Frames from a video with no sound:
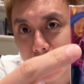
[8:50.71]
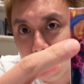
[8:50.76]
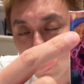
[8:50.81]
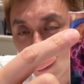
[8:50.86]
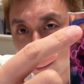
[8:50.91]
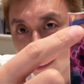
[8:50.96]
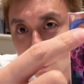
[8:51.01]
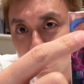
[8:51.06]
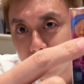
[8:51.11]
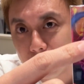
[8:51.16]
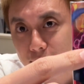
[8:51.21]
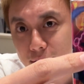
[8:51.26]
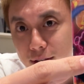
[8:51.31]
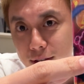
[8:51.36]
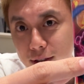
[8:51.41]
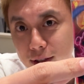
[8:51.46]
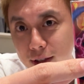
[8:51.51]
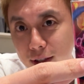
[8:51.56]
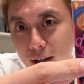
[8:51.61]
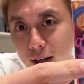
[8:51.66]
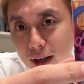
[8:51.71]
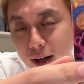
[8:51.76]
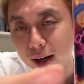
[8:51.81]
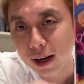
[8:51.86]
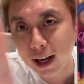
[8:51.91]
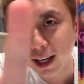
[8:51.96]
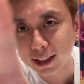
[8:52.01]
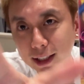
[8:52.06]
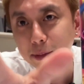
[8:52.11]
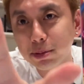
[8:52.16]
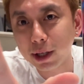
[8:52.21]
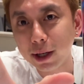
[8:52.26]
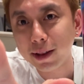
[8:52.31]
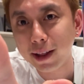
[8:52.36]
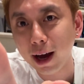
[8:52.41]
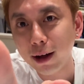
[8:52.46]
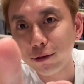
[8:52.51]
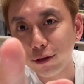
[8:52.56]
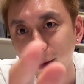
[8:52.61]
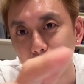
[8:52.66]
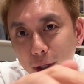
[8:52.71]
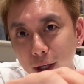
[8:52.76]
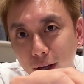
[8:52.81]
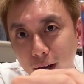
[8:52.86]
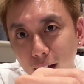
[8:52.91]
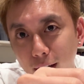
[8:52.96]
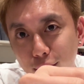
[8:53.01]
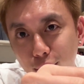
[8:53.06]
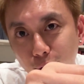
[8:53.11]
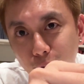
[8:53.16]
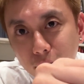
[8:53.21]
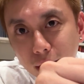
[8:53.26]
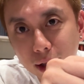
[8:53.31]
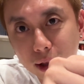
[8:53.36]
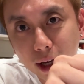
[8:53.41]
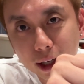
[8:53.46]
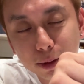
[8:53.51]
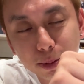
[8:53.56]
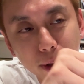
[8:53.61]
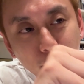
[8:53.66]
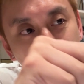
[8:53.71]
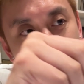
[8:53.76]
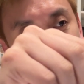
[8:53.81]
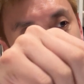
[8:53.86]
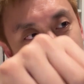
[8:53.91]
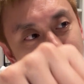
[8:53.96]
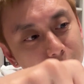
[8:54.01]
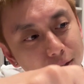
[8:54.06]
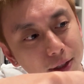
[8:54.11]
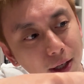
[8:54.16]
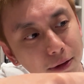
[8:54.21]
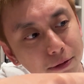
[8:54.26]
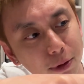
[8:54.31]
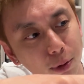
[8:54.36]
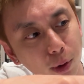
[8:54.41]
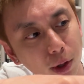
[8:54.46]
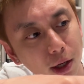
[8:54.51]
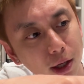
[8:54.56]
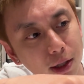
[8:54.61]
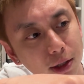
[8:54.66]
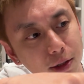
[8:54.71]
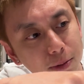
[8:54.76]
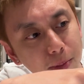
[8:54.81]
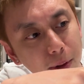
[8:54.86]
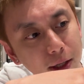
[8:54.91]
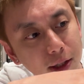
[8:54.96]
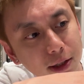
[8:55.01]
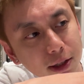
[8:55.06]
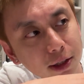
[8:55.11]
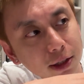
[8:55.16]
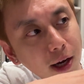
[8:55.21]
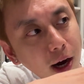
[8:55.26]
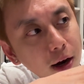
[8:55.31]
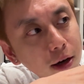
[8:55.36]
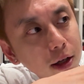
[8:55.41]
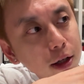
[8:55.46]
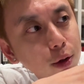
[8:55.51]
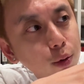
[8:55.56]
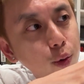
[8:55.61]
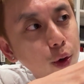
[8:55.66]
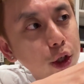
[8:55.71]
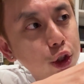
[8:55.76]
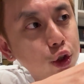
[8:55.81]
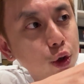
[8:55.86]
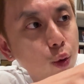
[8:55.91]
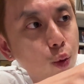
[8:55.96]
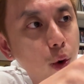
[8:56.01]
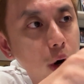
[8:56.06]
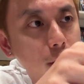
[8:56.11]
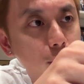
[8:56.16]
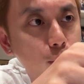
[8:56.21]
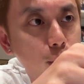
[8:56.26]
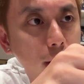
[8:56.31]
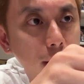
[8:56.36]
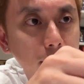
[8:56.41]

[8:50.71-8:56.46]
It says, it's upside down for me, okay? So it takes me a while to decipher what it is. But it's Scarlet Witch, one of one.